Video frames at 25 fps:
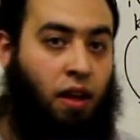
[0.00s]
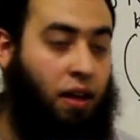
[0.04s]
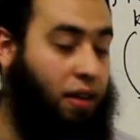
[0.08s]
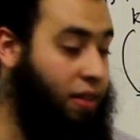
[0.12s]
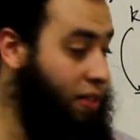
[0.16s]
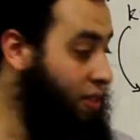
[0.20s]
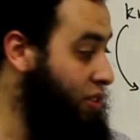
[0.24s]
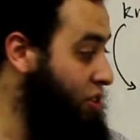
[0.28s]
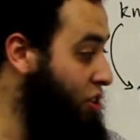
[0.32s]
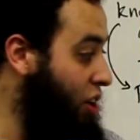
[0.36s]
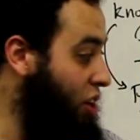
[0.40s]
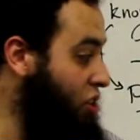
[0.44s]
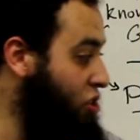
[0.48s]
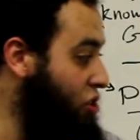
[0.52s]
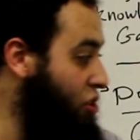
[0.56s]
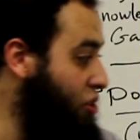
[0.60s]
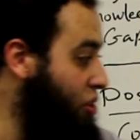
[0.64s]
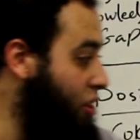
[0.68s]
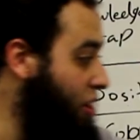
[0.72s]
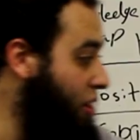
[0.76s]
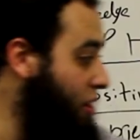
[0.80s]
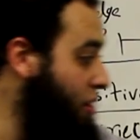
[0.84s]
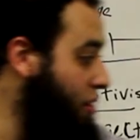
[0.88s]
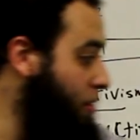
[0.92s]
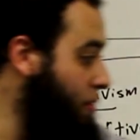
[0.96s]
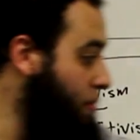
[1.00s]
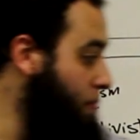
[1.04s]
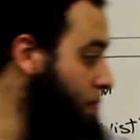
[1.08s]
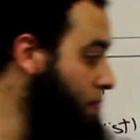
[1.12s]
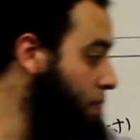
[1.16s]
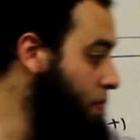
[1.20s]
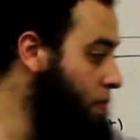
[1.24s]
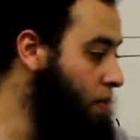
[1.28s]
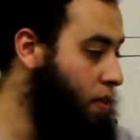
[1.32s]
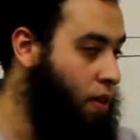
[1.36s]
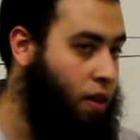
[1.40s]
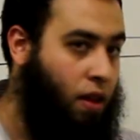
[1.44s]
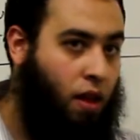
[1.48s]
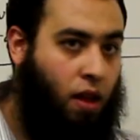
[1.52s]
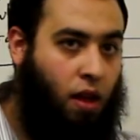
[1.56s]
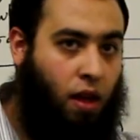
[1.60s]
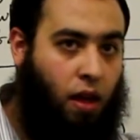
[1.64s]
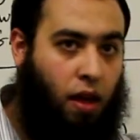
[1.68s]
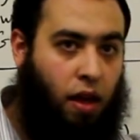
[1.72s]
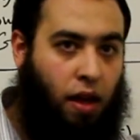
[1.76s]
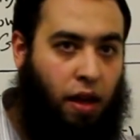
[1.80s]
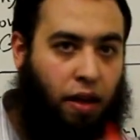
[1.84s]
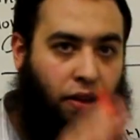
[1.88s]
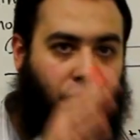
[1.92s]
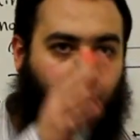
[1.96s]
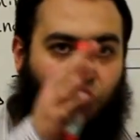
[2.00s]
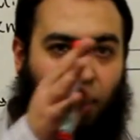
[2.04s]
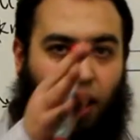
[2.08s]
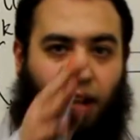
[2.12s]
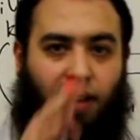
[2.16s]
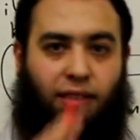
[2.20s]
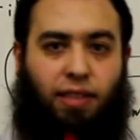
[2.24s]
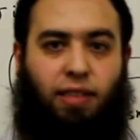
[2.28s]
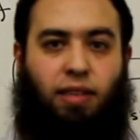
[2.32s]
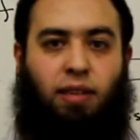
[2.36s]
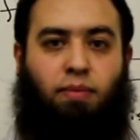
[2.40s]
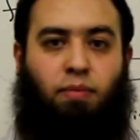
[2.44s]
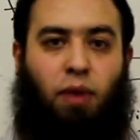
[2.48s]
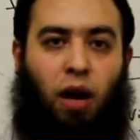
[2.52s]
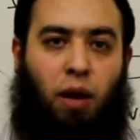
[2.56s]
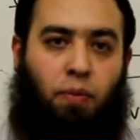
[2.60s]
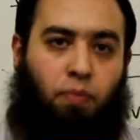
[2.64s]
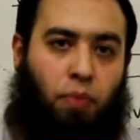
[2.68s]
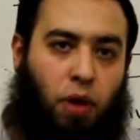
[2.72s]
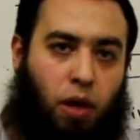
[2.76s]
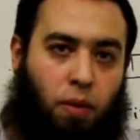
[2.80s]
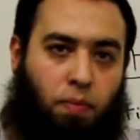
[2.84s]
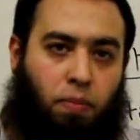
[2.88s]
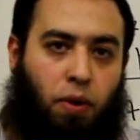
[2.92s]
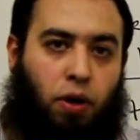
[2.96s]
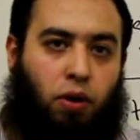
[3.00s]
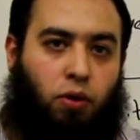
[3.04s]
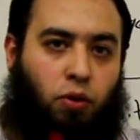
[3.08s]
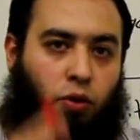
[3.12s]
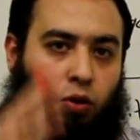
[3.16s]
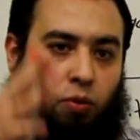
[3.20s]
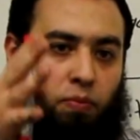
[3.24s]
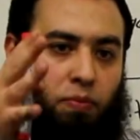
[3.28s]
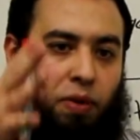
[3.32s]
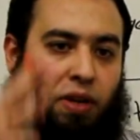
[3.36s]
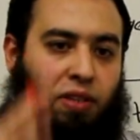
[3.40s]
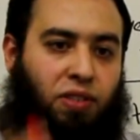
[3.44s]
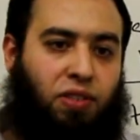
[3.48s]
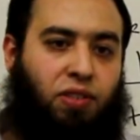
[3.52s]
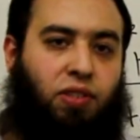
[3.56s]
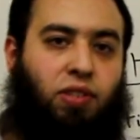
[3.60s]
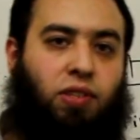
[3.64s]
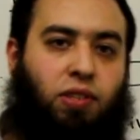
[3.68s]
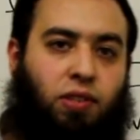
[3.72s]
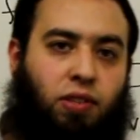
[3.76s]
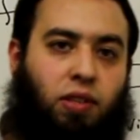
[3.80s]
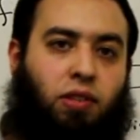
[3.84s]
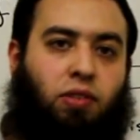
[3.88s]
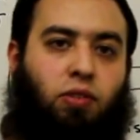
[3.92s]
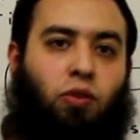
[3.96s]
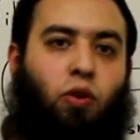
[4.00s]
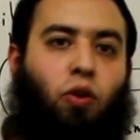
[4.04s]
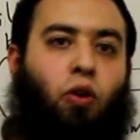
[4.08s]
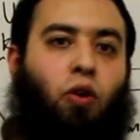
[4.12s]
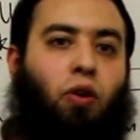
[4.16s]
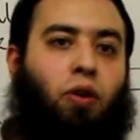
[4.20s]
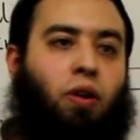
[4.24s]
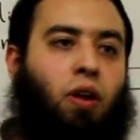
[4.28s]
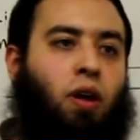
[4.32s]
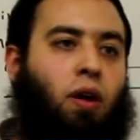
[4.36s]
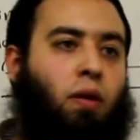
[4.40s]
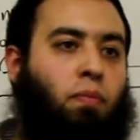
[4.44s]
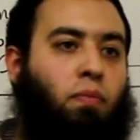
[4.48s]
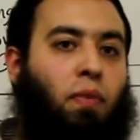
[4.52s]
Structure here, in writing my paper or my thesis or